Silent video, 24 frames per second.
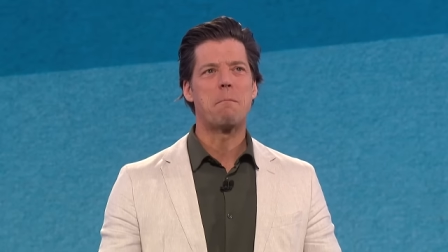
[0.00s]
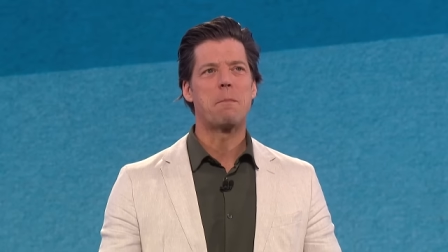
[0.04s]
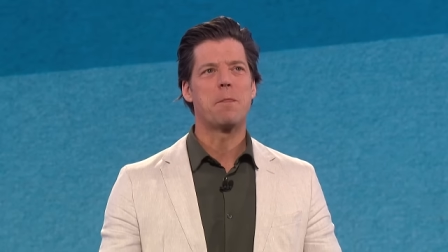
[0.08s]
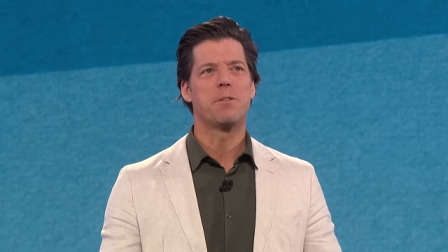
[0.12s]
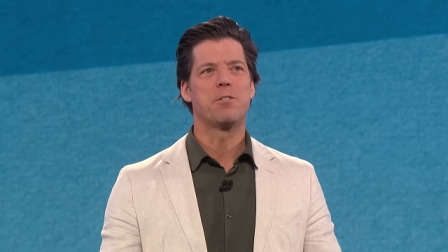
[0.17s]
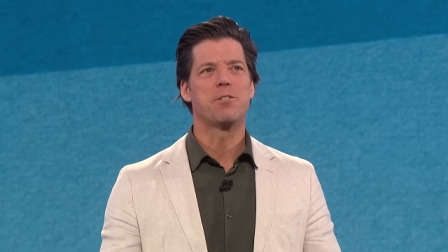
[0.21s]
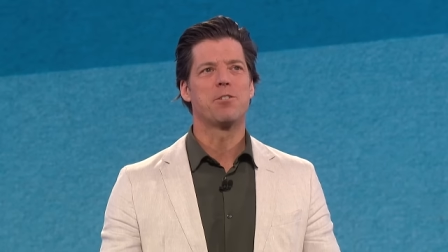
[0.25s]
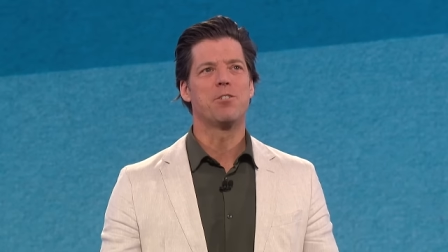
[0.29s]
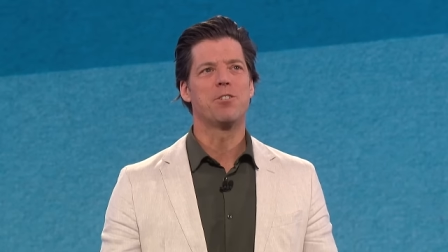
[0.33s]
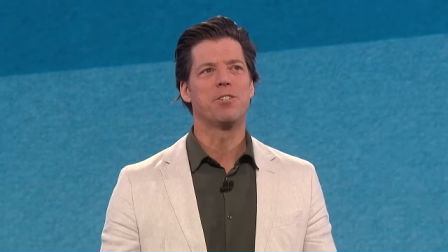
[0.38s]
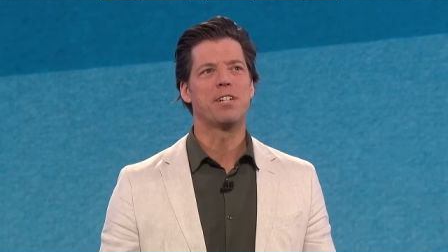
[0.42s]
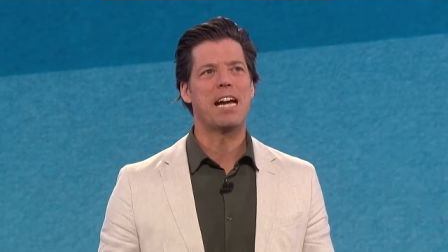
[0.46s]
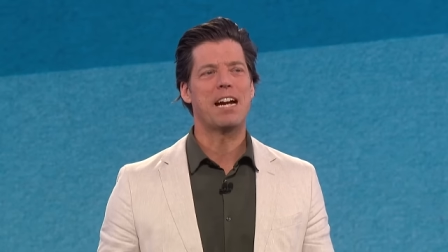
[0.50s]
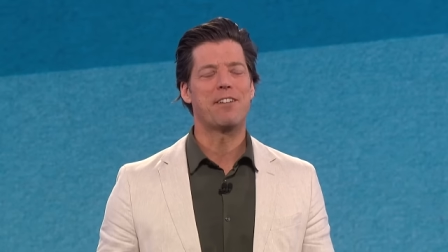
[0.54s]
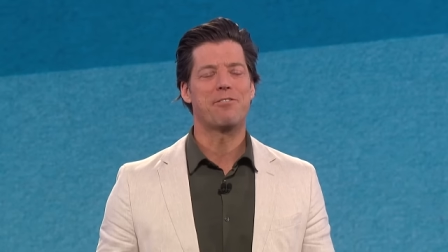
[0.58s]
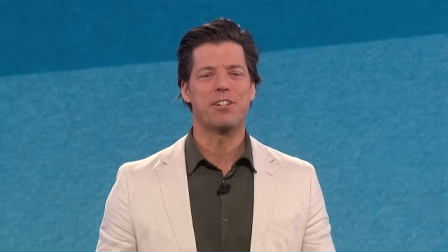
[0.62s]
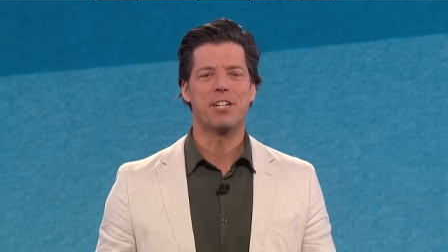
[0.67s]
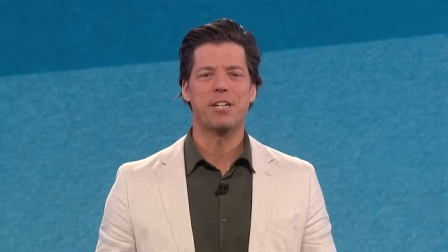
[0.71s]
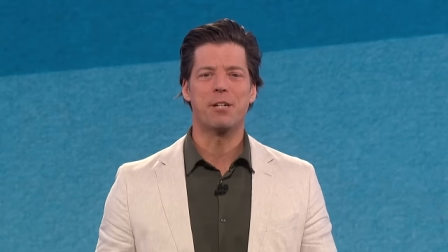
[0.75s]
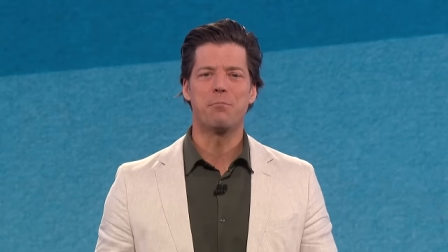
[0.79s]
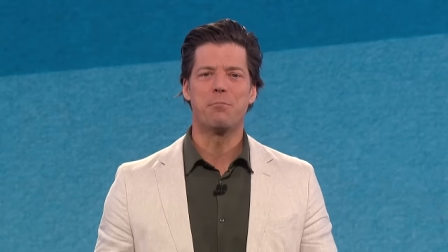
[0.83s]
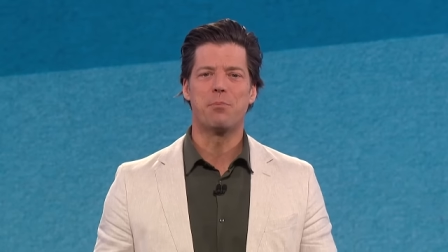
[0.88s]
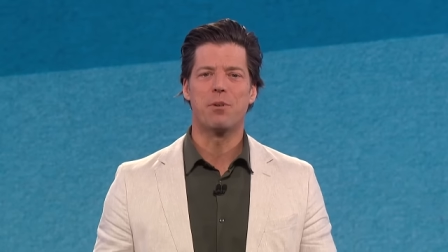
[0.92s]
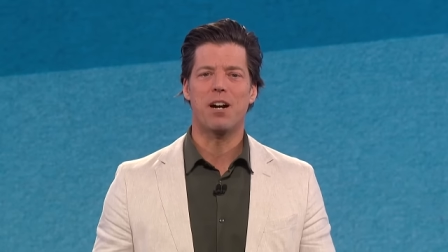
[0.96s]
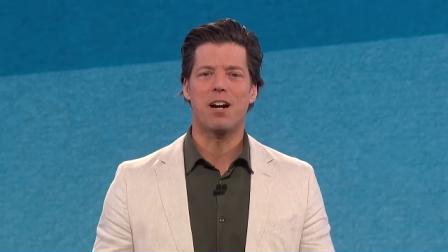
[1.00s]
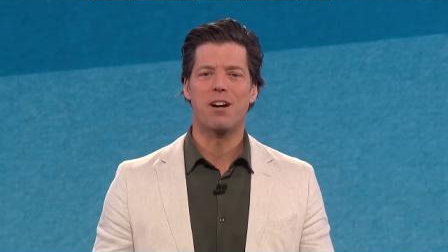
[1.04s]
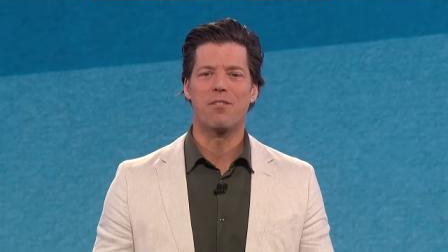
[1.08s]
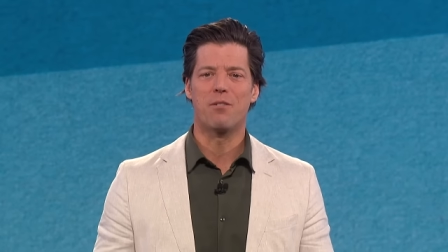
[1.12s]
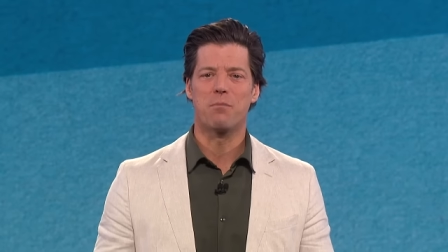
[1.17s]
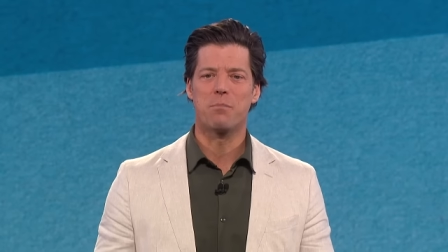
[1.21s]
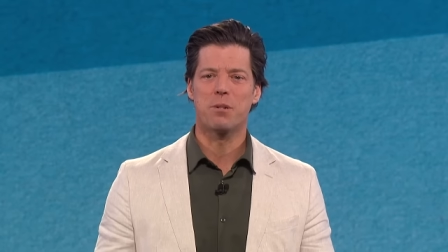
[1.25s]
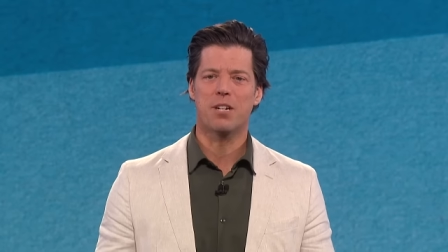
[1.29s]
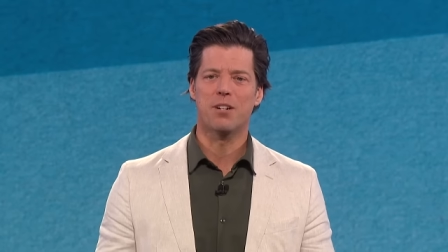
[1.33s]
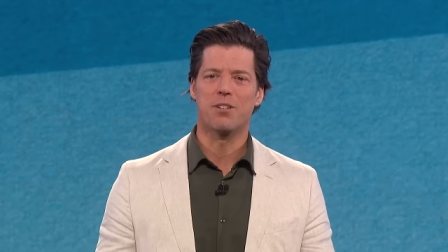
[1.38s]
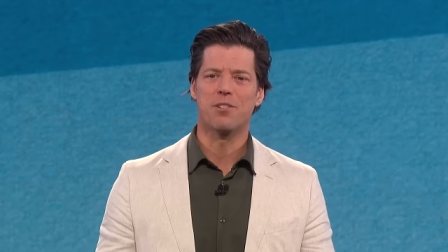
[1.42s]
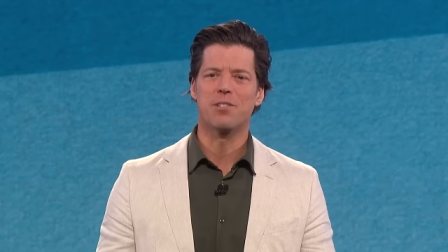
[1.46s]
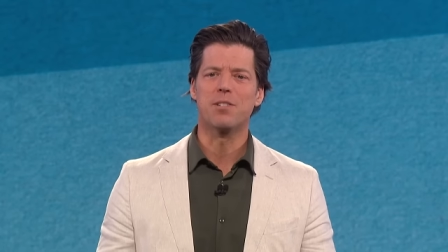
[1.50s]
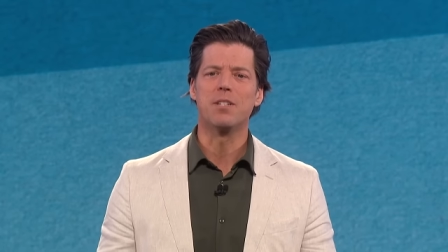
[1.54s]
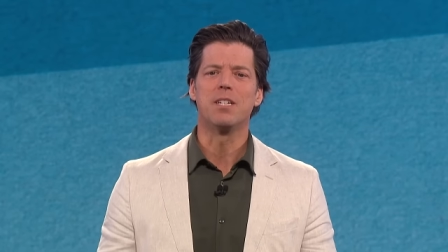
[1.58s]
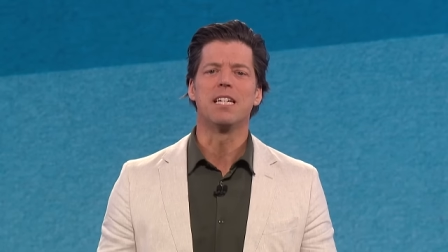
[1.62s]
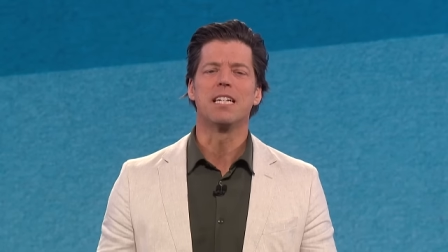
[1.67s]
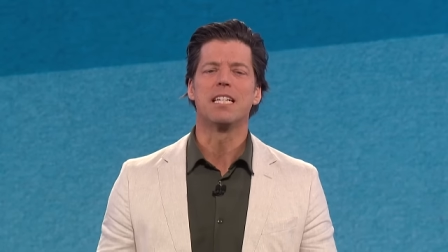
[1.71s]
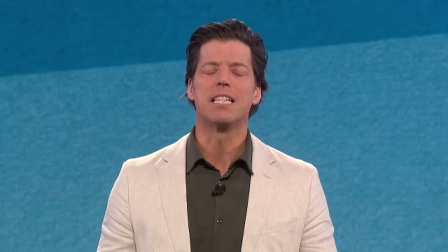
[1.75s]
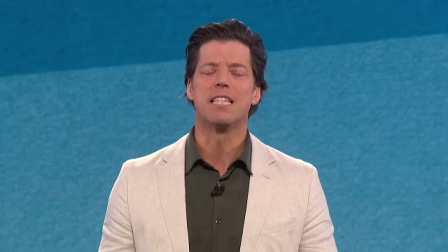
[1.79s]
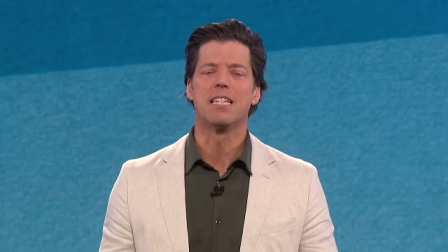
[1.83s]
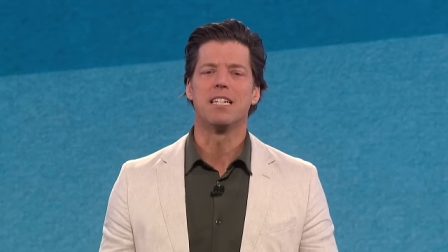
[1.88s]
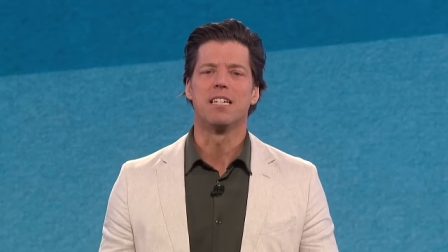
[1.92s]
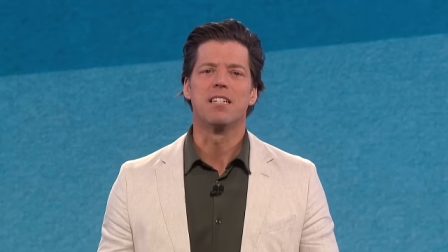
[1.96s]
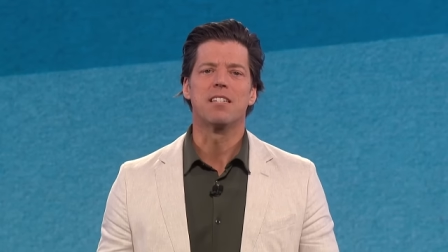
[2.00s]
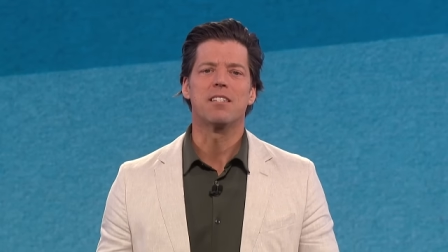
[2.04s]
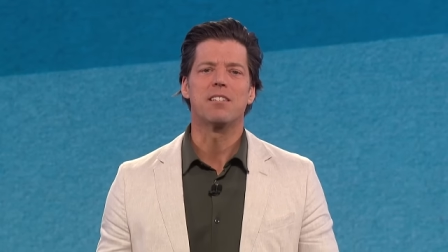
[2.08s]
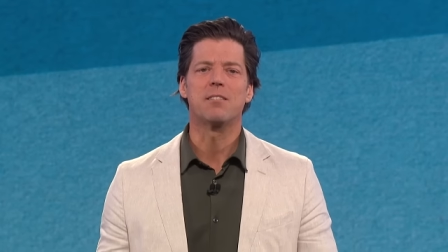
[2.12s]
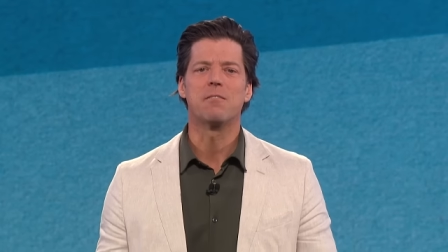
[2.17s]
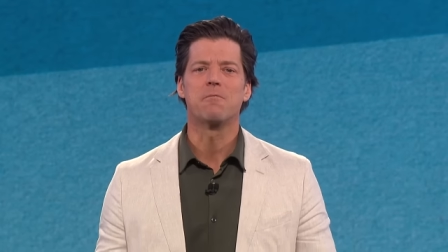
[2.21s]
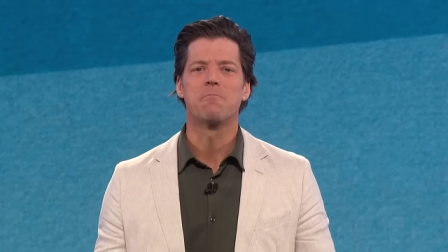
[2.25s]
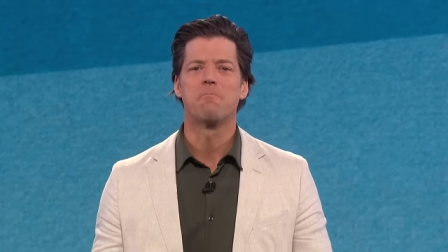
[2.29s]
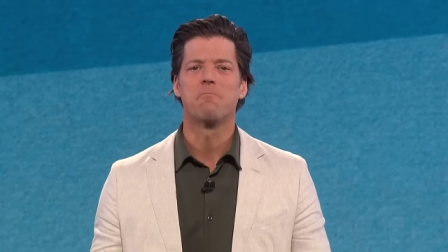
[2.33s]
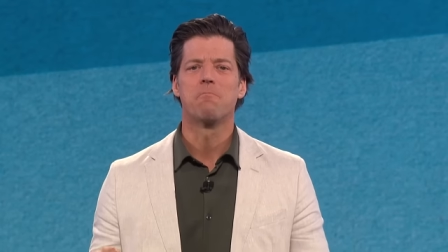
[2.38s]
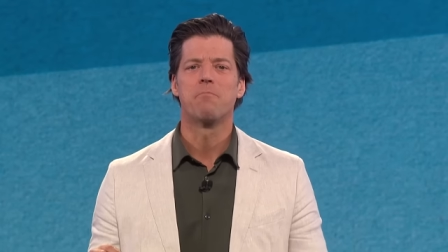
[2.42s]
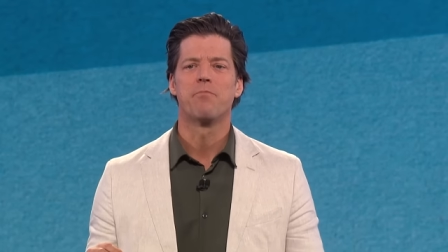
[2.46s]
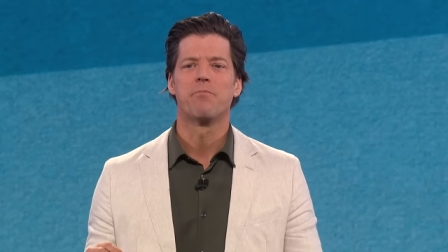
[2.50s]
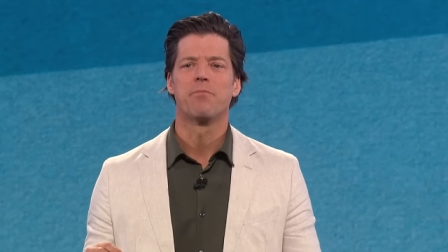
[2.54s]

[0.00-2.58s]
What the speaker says: There's an old African proverb, it goes like this.